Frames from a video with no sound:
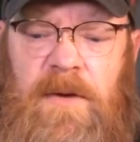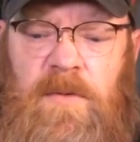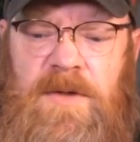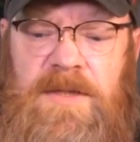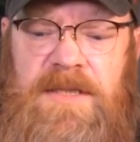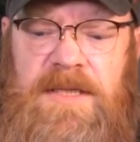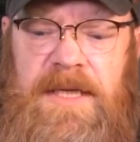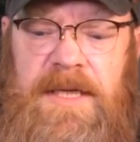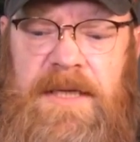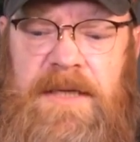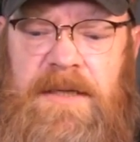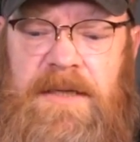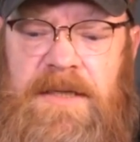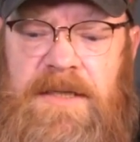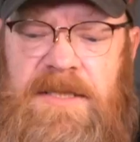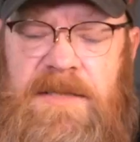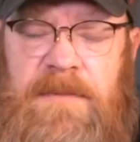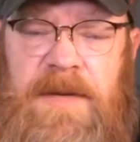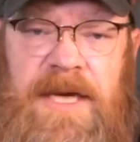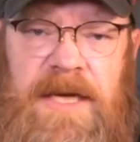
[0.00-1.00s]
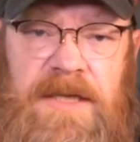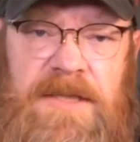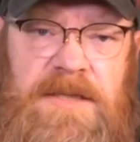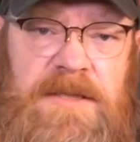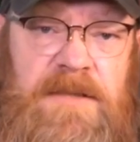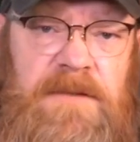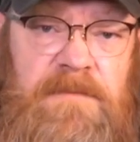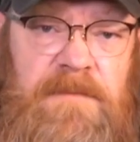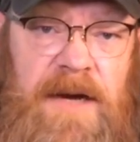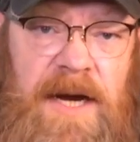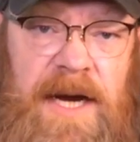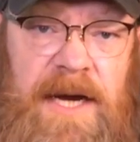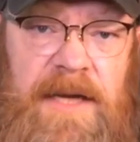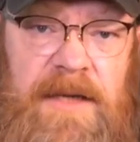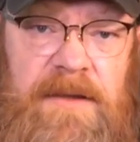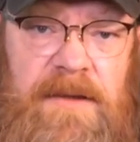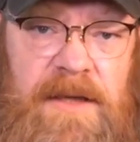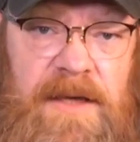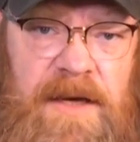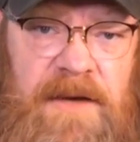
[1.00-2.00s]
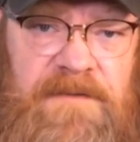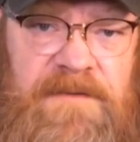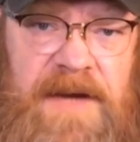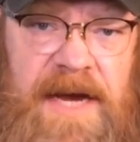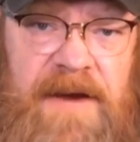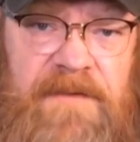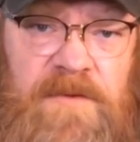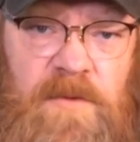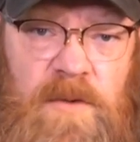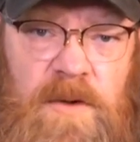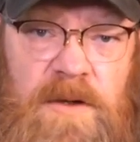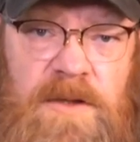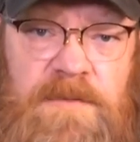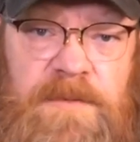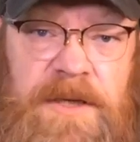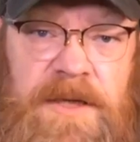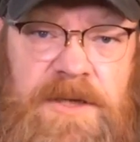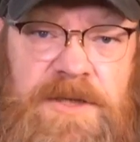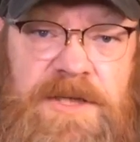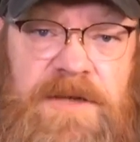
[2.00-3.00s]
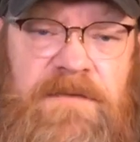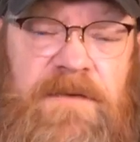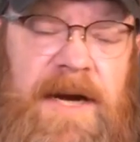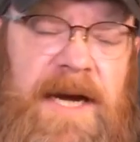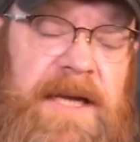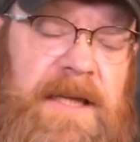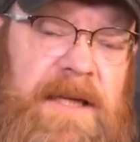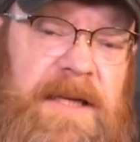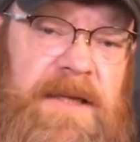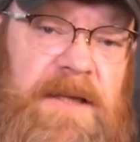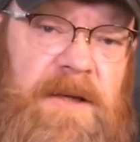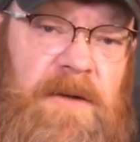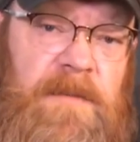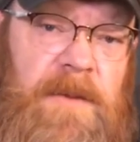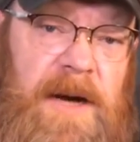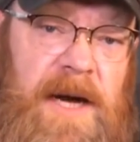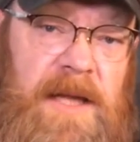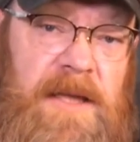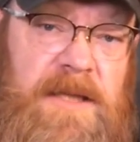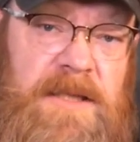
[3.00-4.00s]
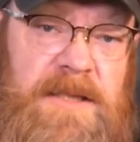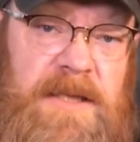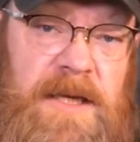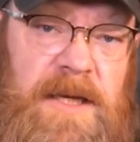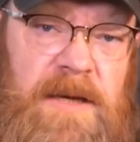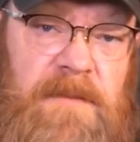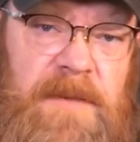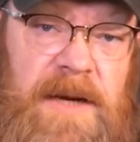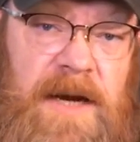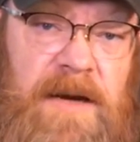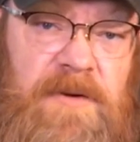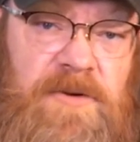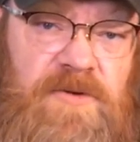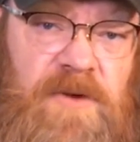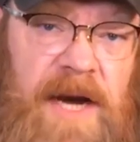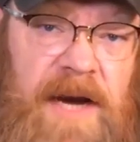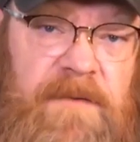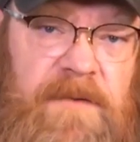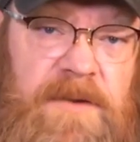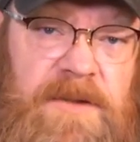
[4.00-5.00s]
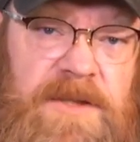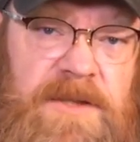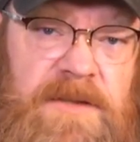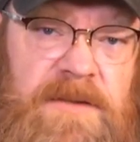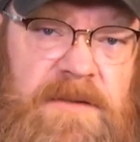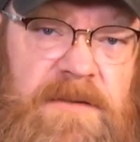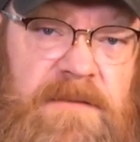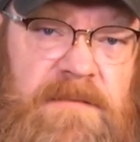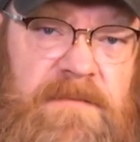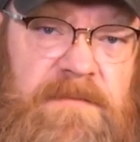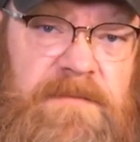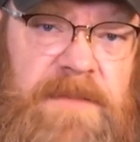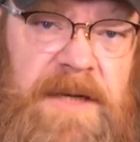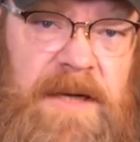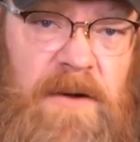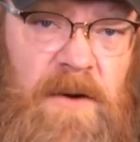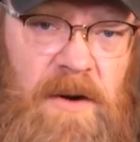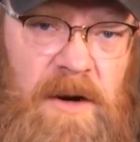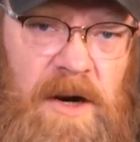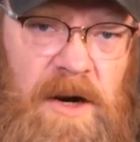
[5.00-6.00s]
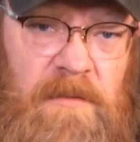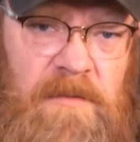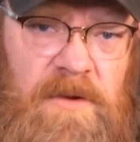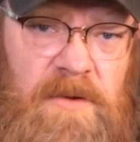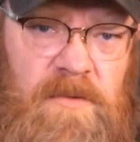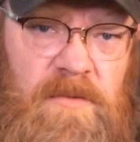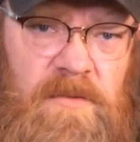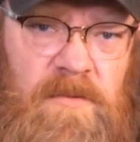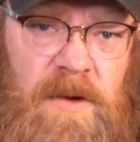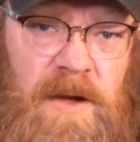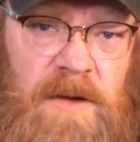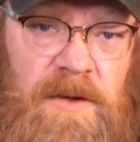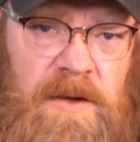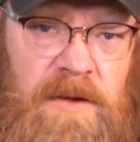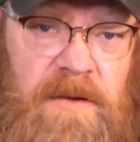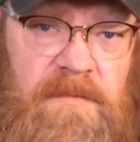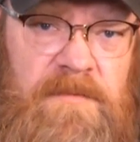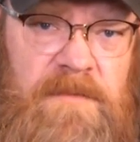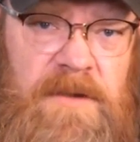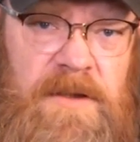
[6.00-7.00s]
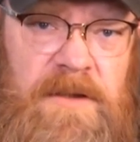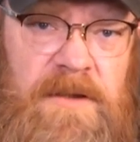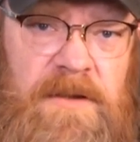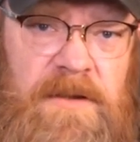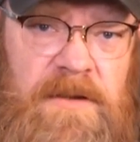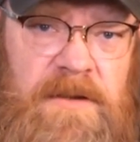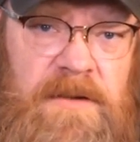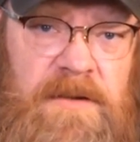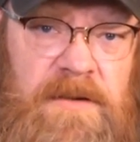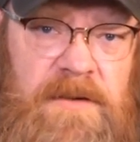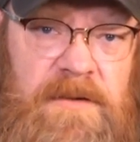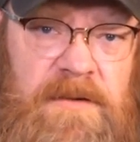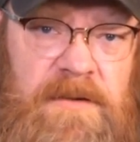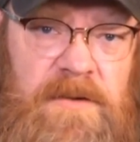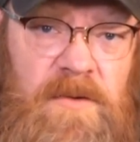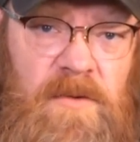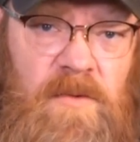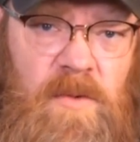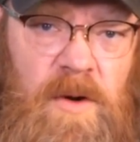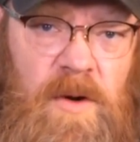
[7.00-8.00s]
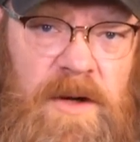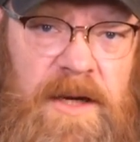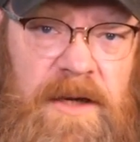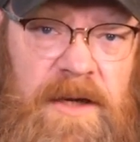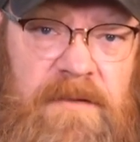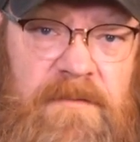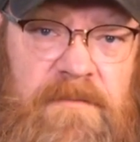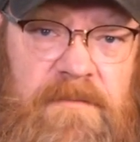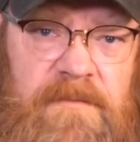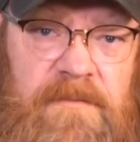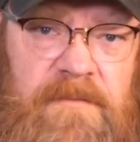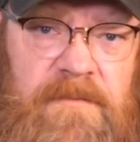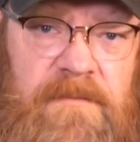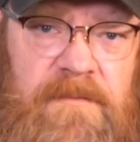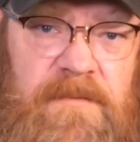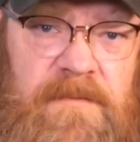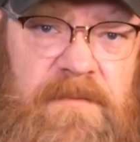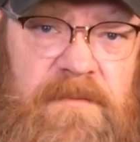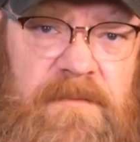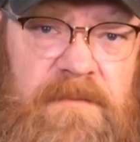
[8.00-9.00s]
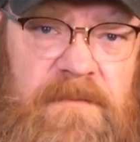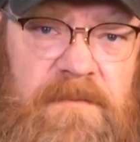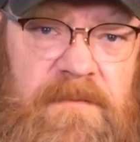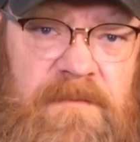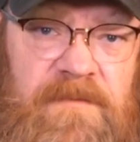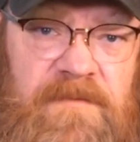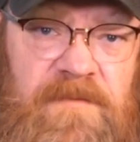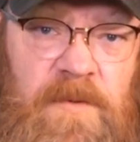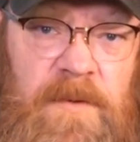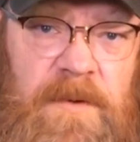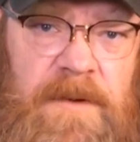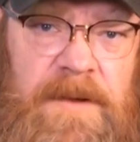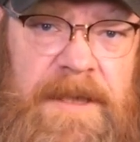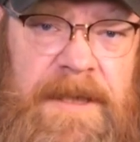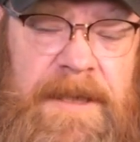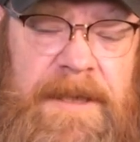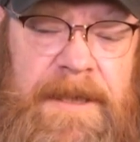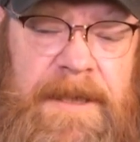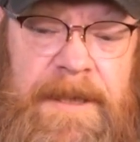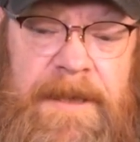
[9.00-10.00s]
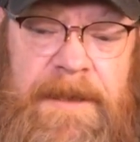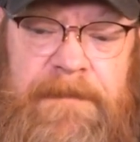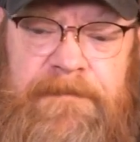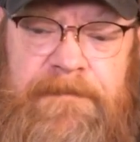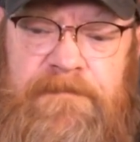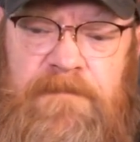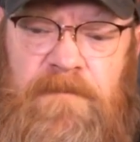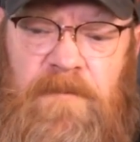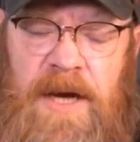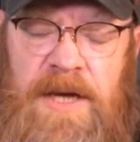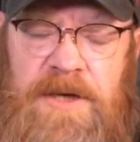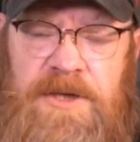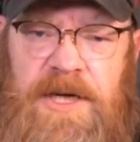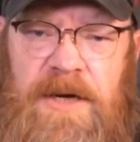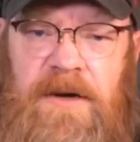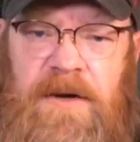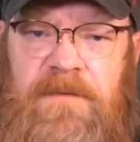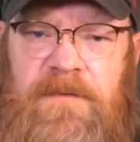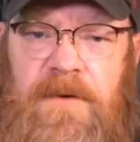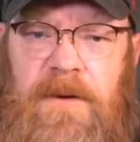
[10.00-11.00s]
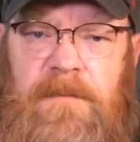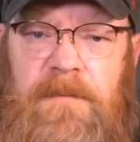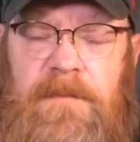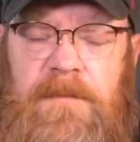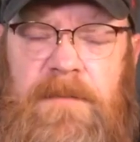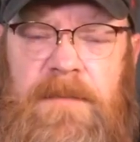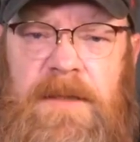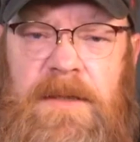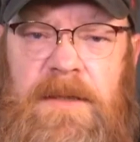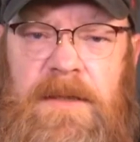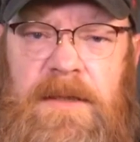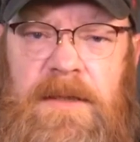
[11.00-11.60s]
and was then dismissed by Lyft afterwards because she violated their policy about drivers being armed while they're working for the uh, ride sharing firm.